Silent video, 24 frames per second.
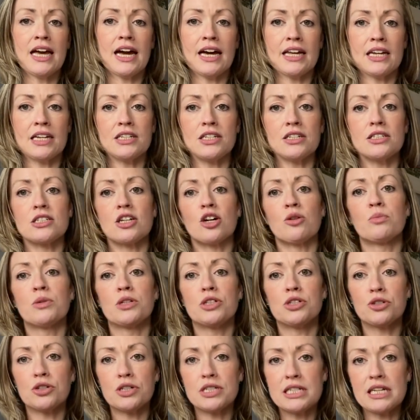And it does come
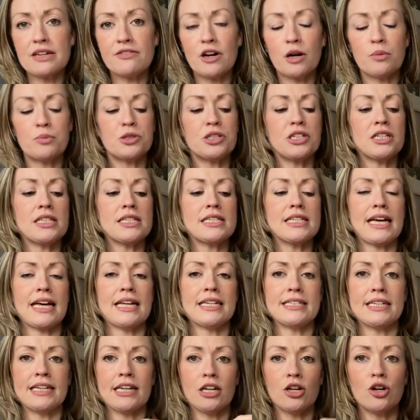with short sleeve options
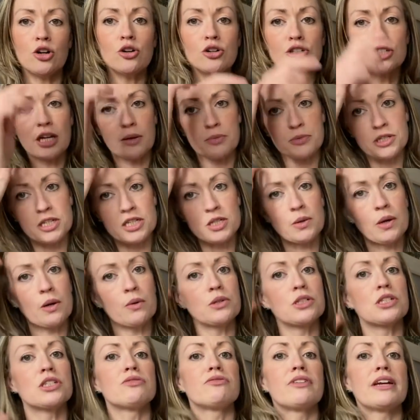and a little hood option as well,
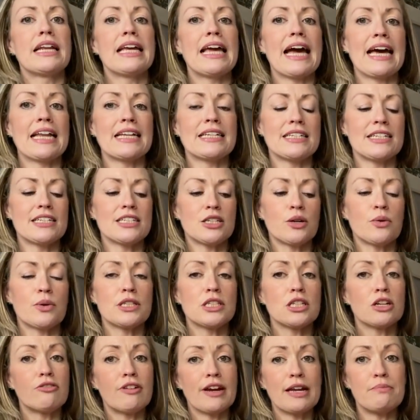which is really handy. So
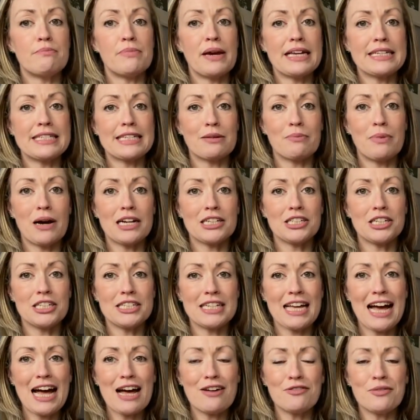it's a great basic pattern
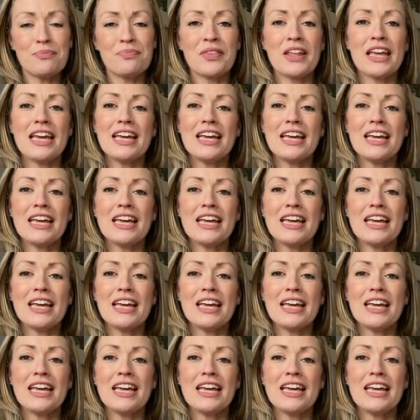to have.